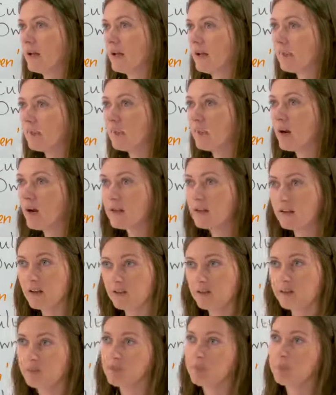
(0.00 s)
in my
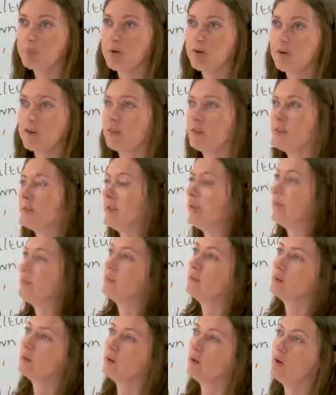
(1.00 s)
life
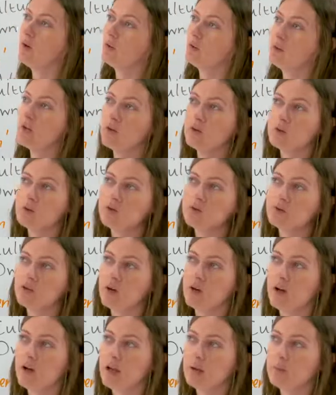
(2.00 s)
experiences, those
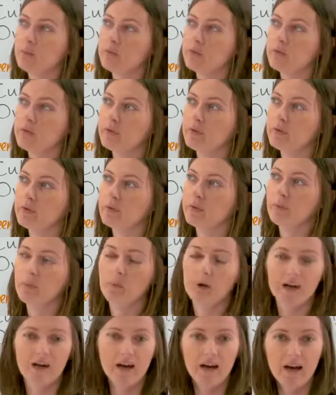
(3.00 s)
times
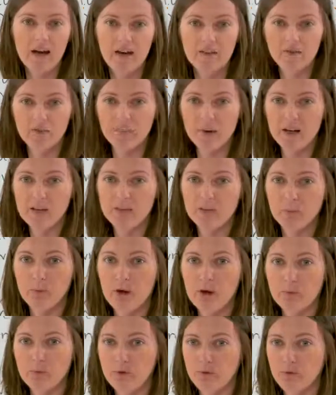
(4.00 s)
when I have met
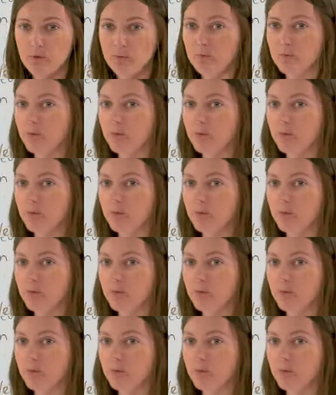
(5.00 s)
Welsh